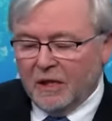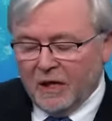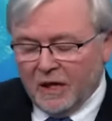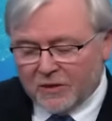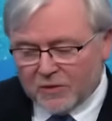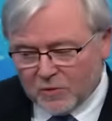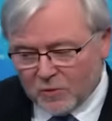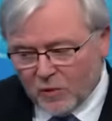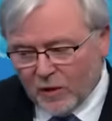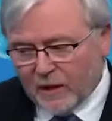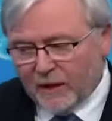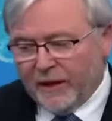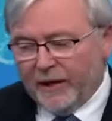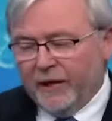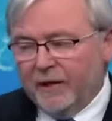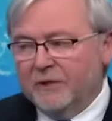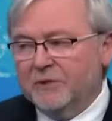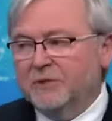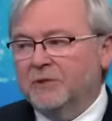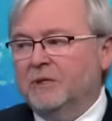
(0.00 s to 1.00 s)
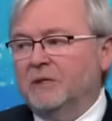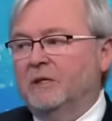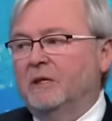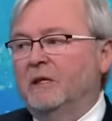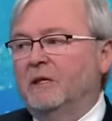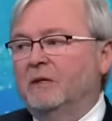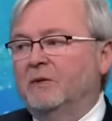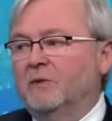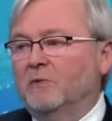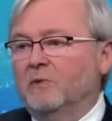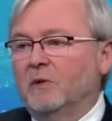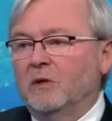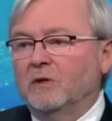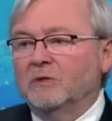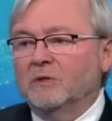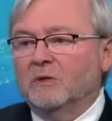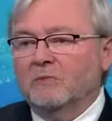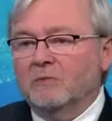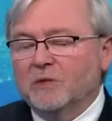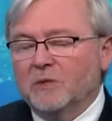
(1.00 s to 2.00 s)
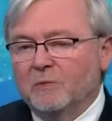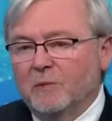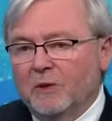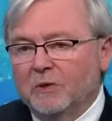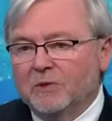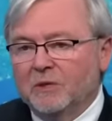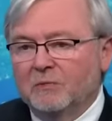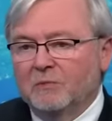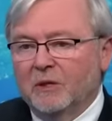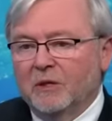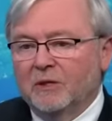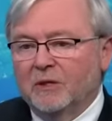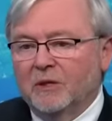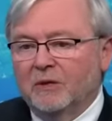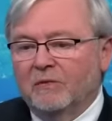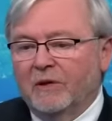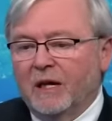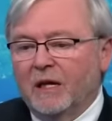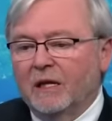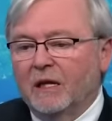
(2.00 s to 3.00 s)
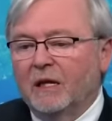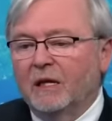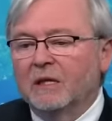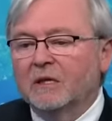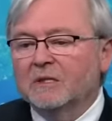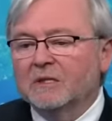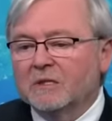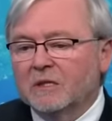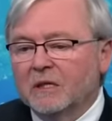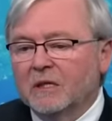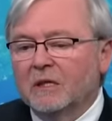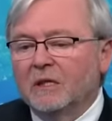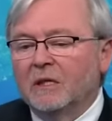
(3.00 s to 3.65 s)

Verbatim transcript: as well as uh, the roles and responsibility of allies.